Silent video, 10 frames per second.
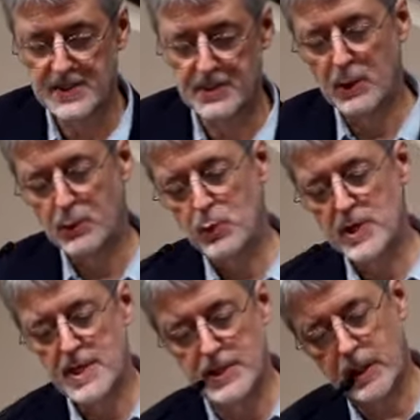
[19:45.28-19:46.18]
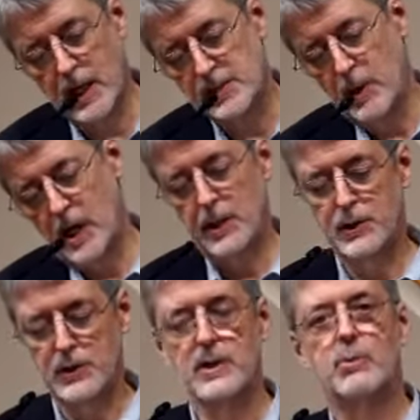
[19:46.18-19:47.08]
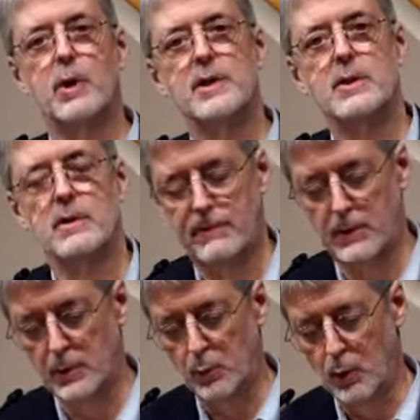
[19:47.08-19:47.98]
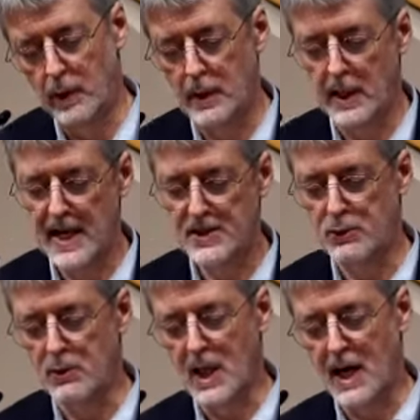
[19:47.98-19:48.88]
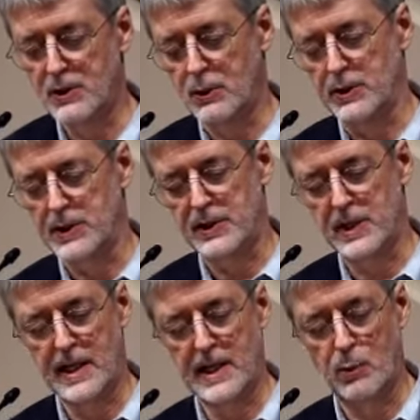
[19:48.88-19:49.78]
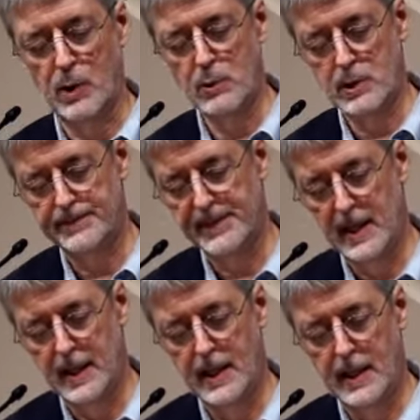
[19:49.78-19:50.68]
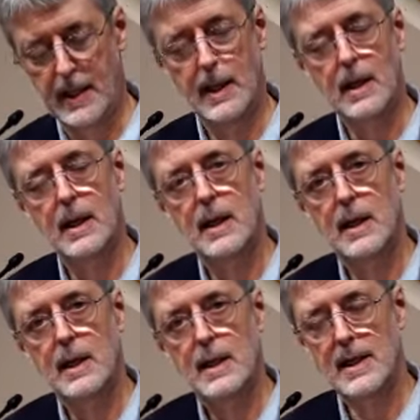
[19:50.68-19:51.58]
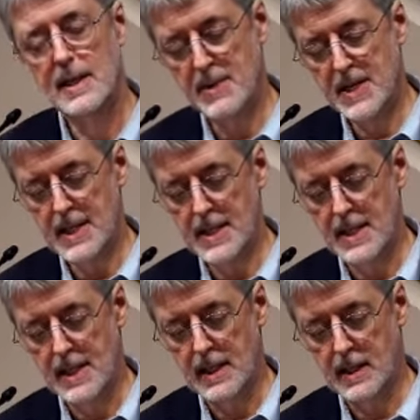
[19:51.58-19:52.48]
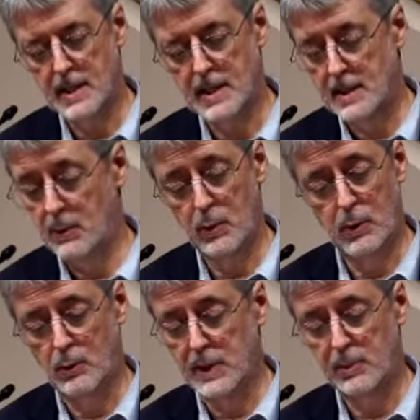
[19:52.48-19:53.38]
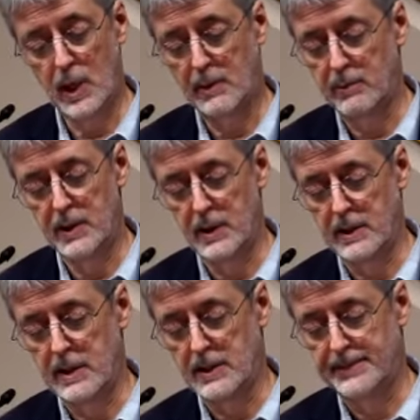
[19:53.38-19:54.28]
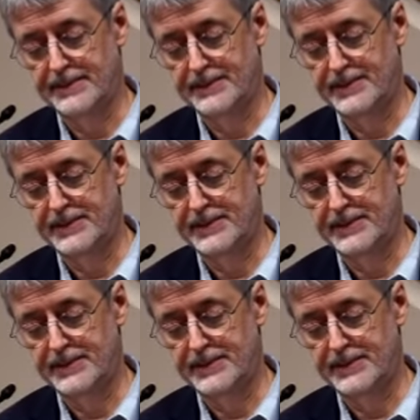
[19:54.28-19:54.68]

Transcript: As Martin Rees, cosmologist and president for the Royal Astrological Society, wrote, in the beginning, there were only probabilities.